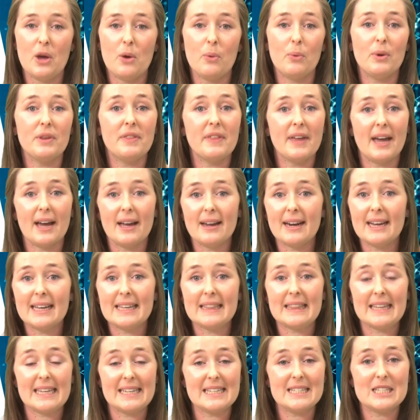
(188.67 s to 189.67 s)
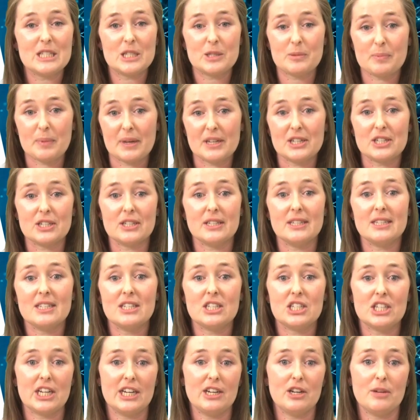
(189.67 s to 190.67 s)
Without these
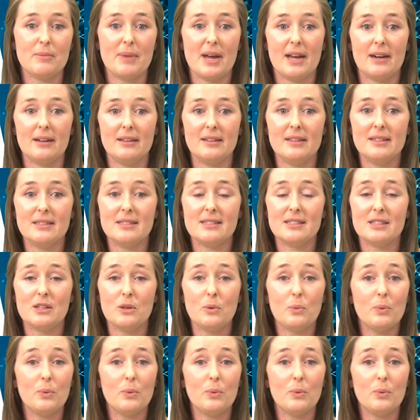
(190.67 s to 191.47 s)
specialist genome analysts,